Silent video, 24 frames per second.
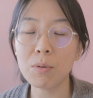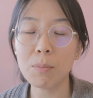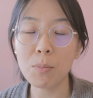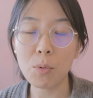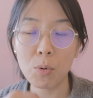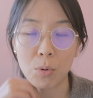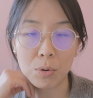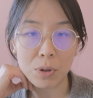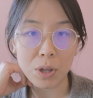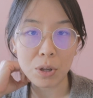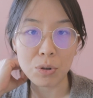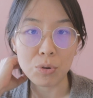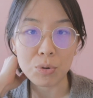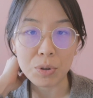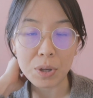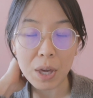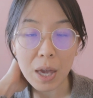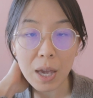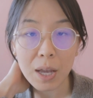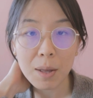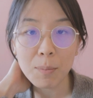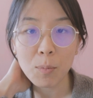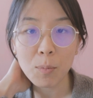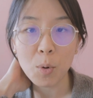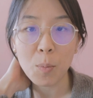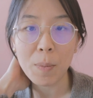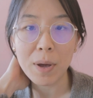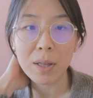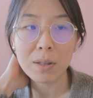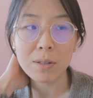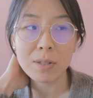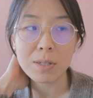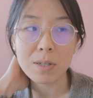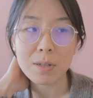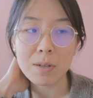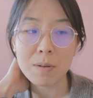the more that you gain
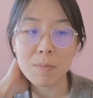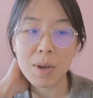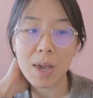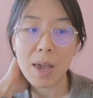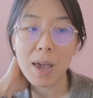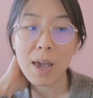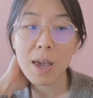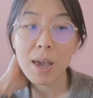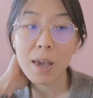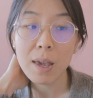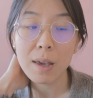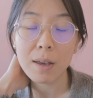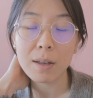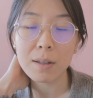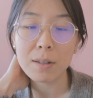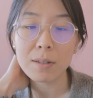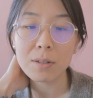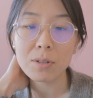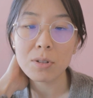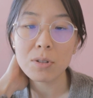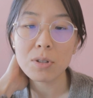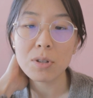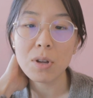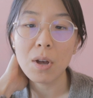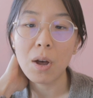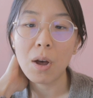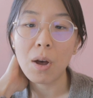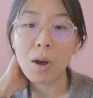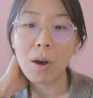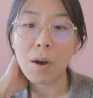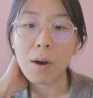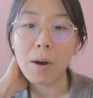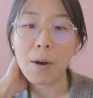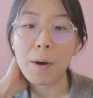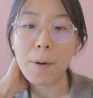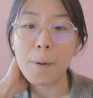momentum and
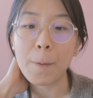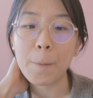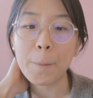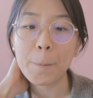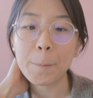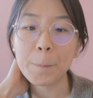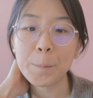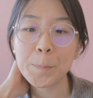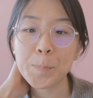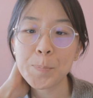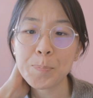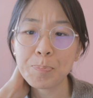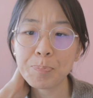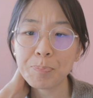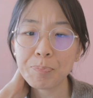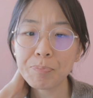um,